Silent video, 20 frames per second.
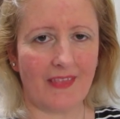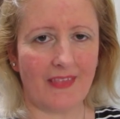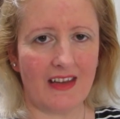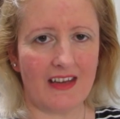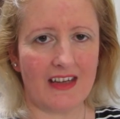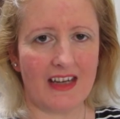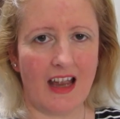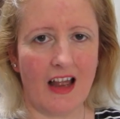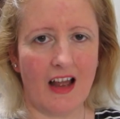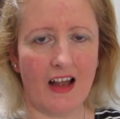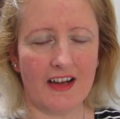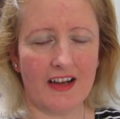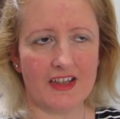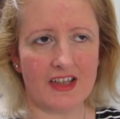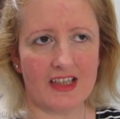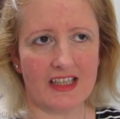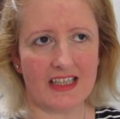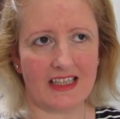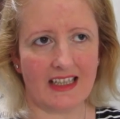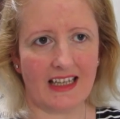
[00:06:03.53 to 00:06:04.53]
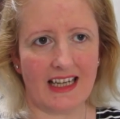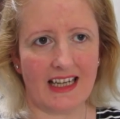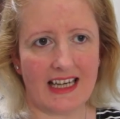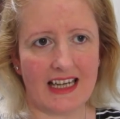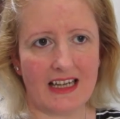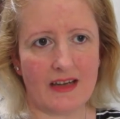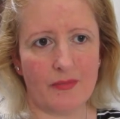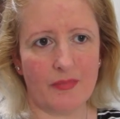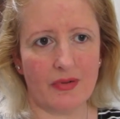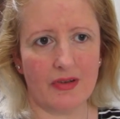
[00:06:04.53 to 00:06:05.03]
yeah, I just
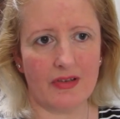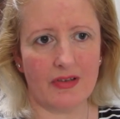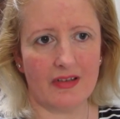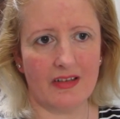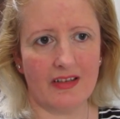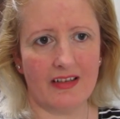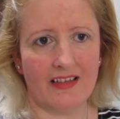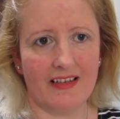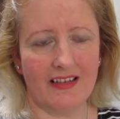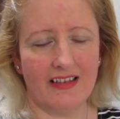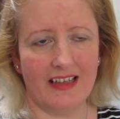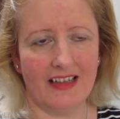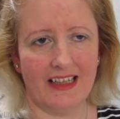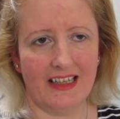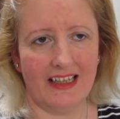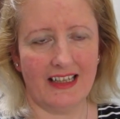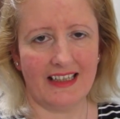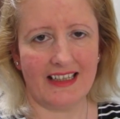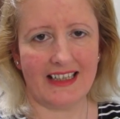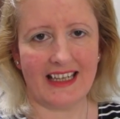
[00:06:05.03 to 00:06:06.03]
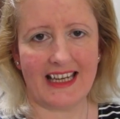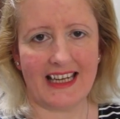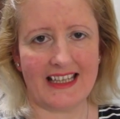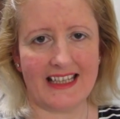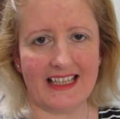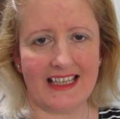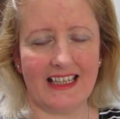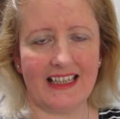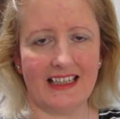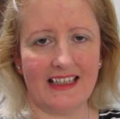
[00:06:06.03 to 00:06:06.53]
keep
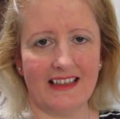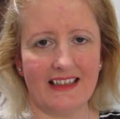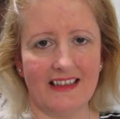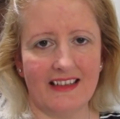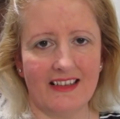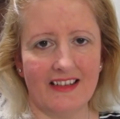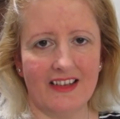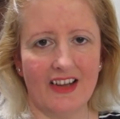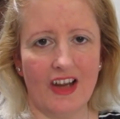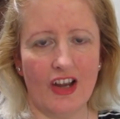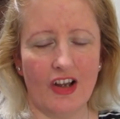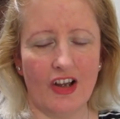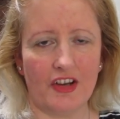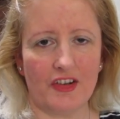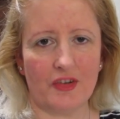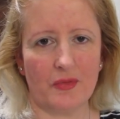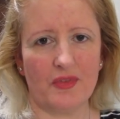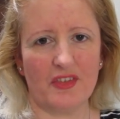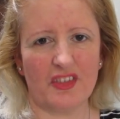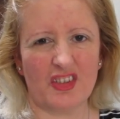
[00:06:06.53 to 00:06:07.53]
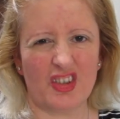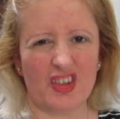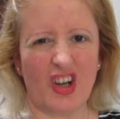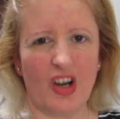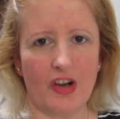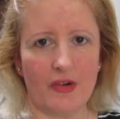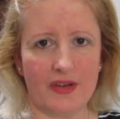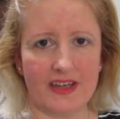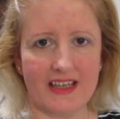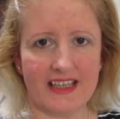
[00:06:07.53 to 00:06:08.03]
getting, I don't want to
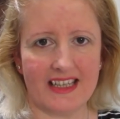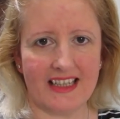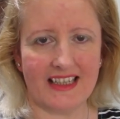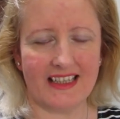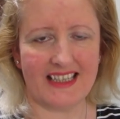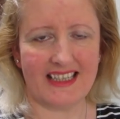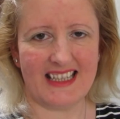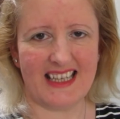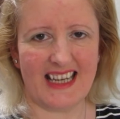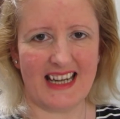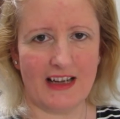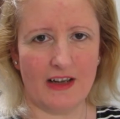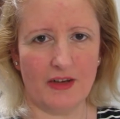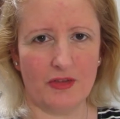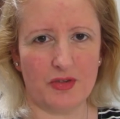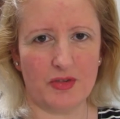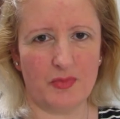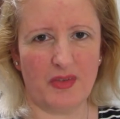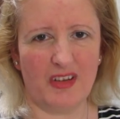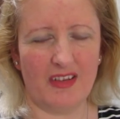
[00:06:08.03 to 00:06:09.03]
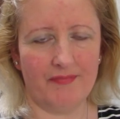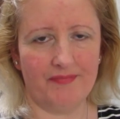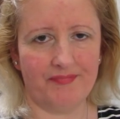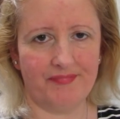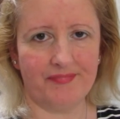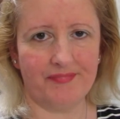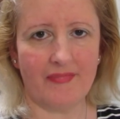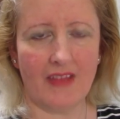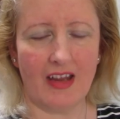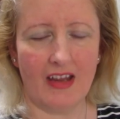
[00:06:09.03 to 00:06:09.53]
go into details, but
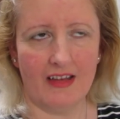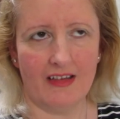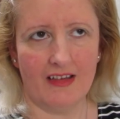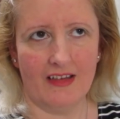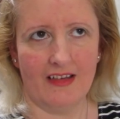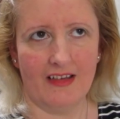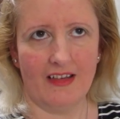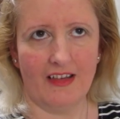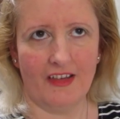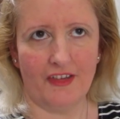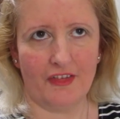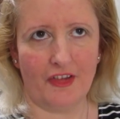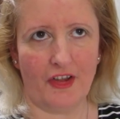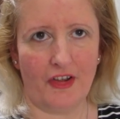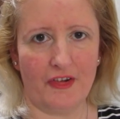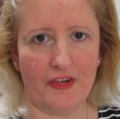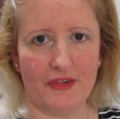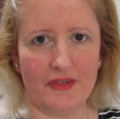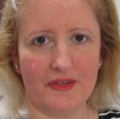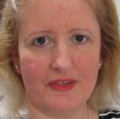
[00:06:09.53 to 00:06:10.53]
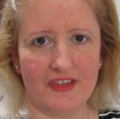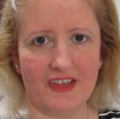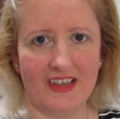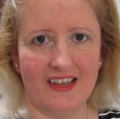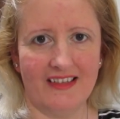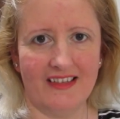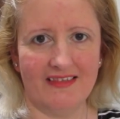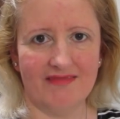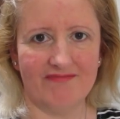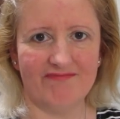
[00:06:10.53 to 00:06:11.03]
those
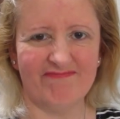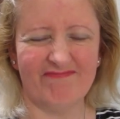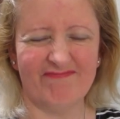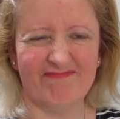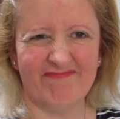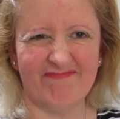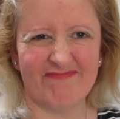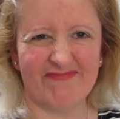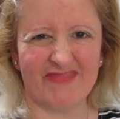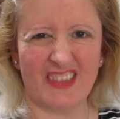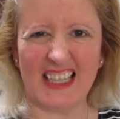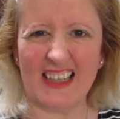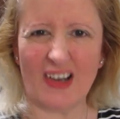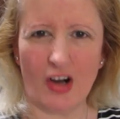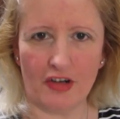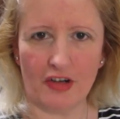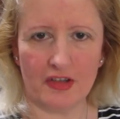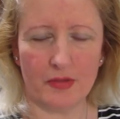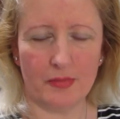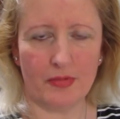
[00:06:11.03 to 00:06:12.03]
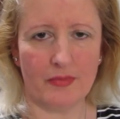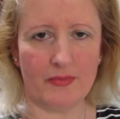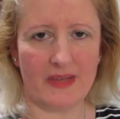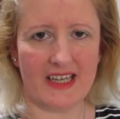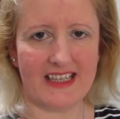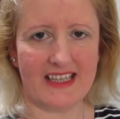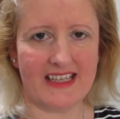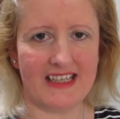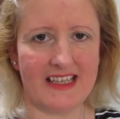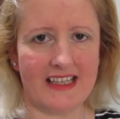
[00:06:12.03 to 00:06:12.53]
really horrible
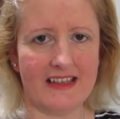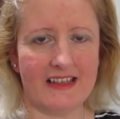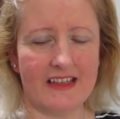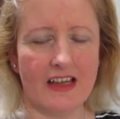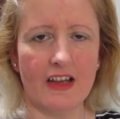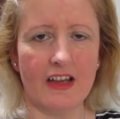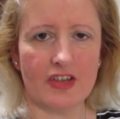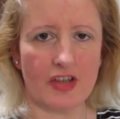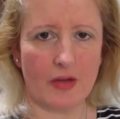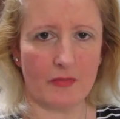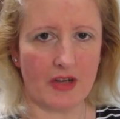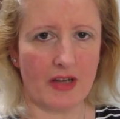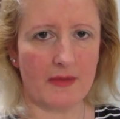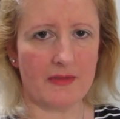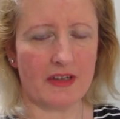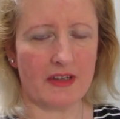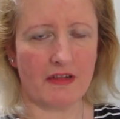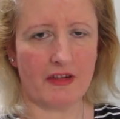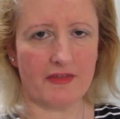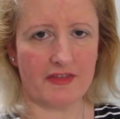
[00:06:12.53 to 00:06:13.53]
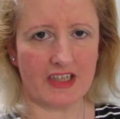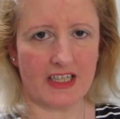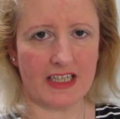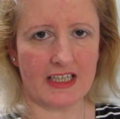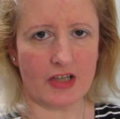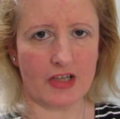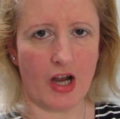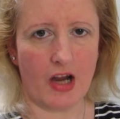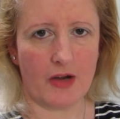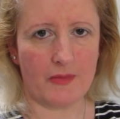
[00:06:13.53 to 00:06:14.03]
messages, sometimes they're obviously
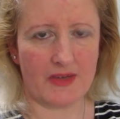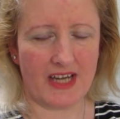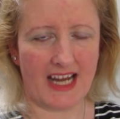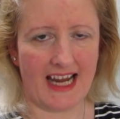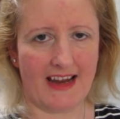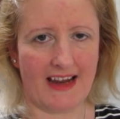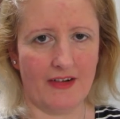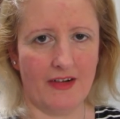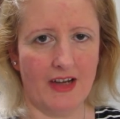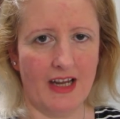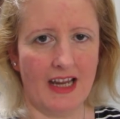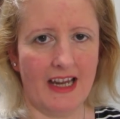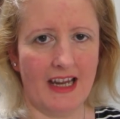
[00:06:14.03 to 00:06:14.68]
typed out.